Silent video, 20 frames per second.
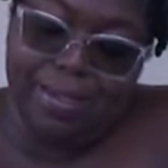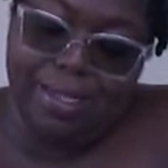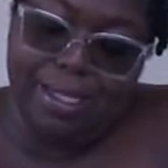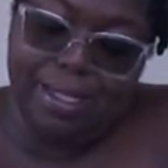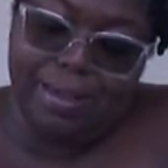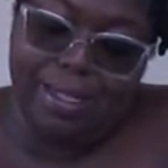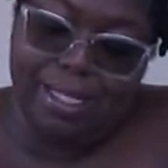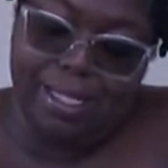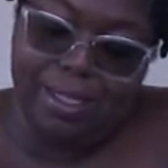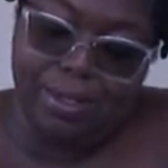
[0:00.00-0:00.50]

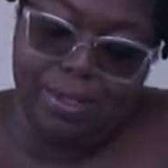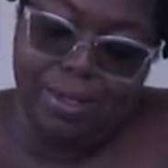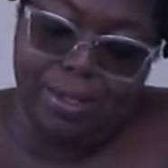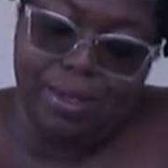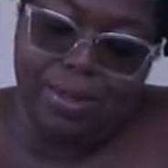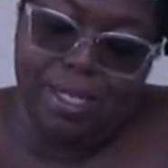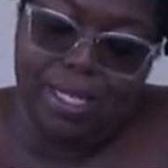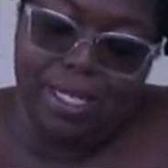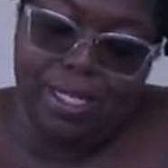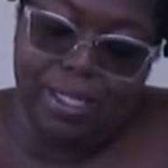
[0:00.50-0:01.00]
some that's
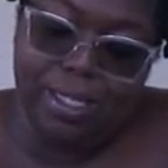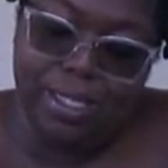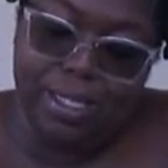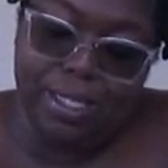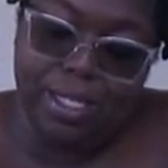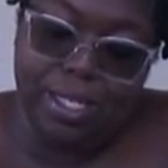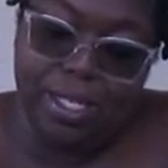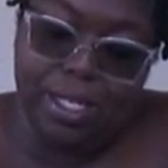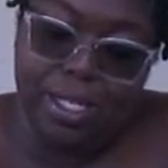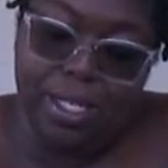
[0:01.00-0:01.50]
growing
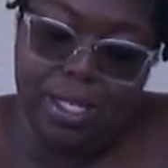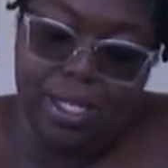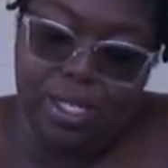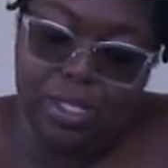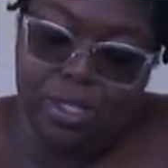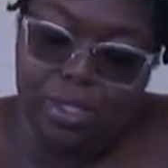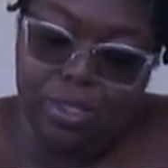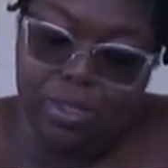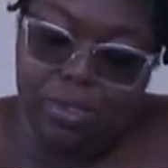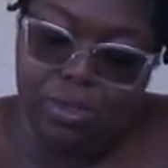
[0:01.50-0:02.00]

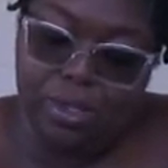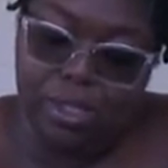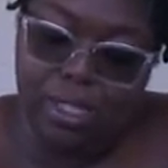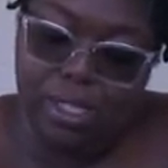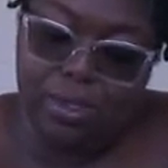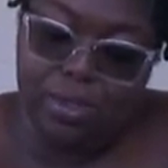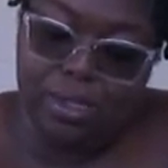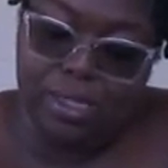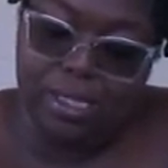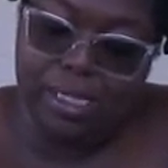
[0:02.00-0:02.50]
too
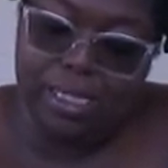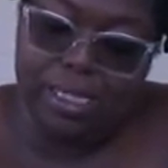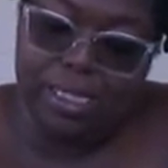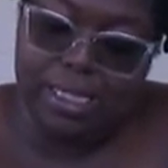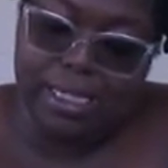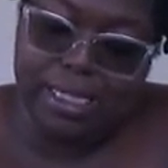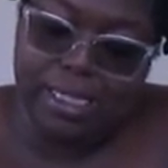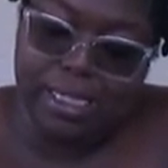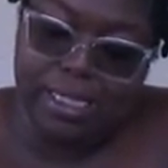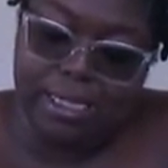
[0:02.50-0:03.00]
close
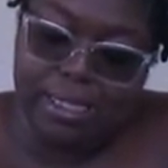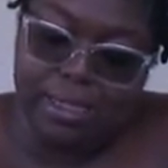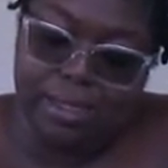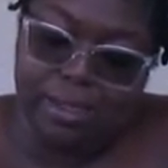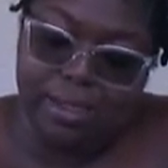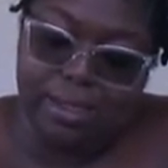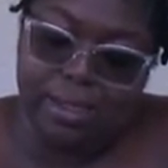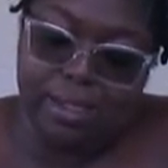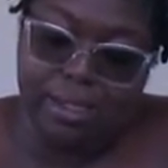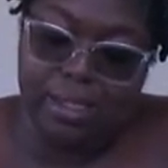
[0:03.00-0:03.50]
together.
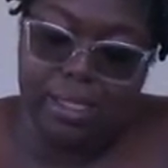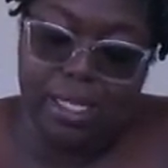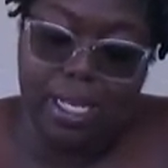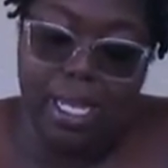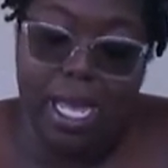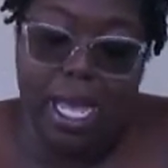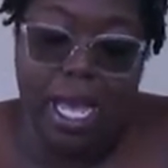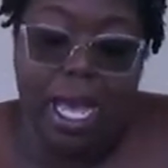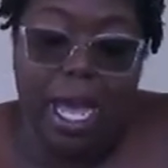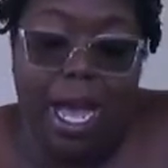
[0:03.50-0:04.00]

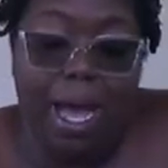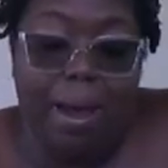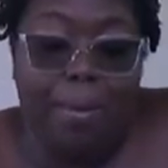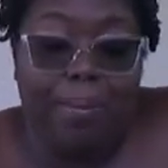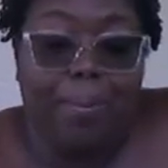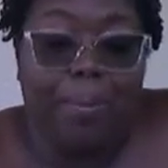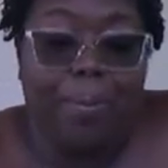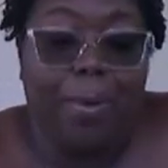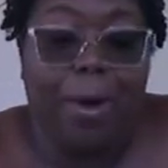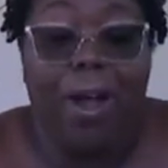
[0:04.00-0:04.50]
I
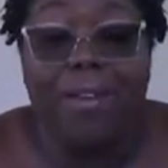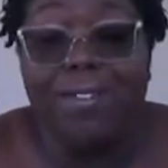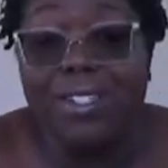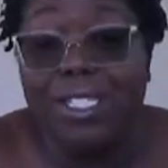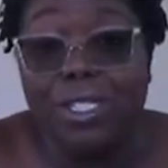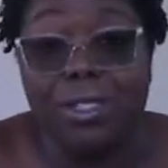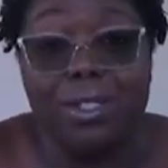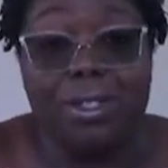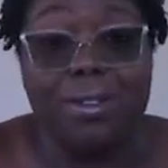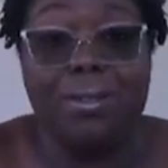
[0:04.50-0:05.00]

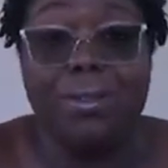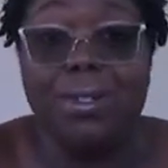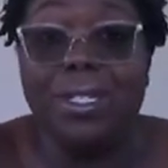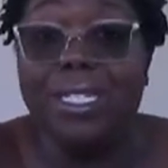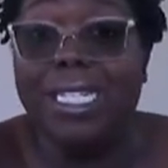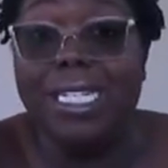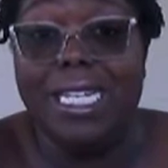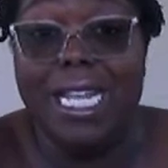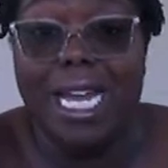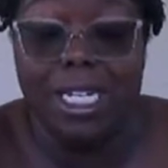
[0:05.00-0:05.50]
promise you, I'm
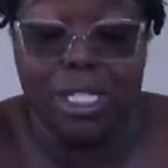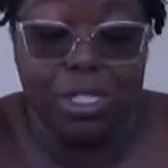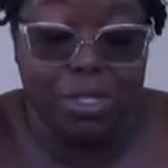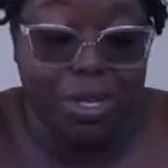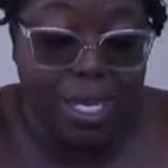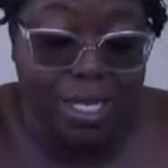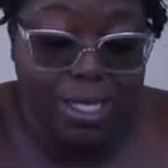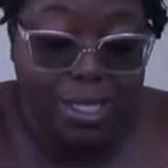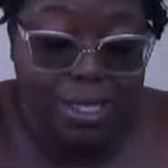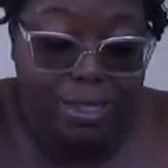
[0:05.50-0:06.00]
really not
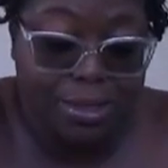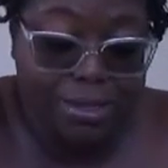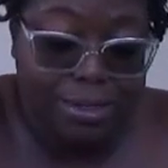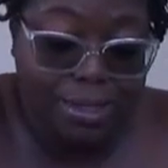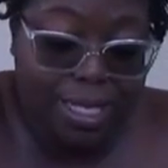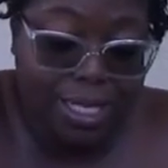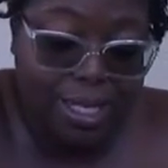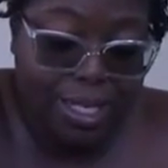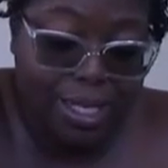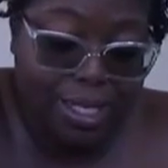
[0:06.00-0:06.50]
trying to do
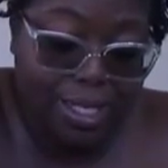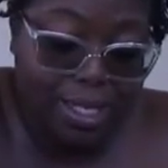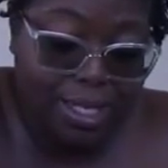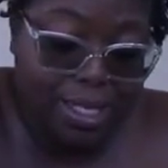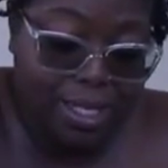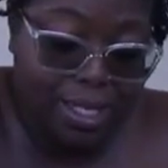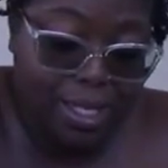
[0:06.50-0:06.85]
that.